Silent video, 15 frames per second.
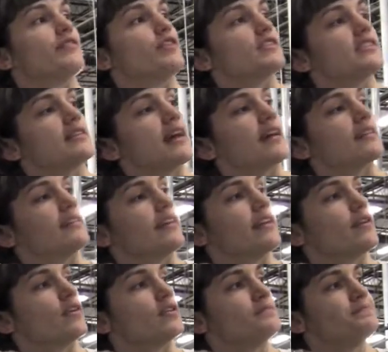if you see that
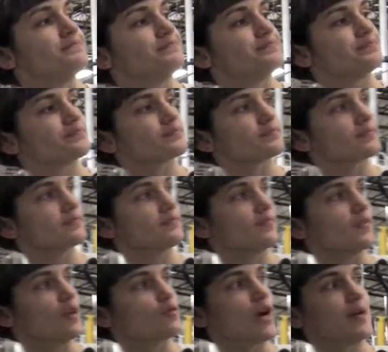little,
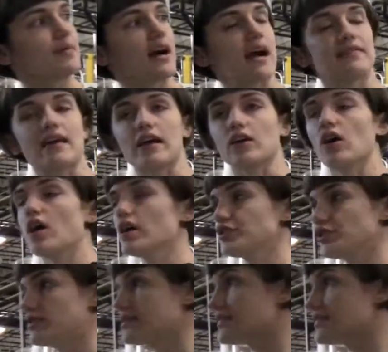right behind that caution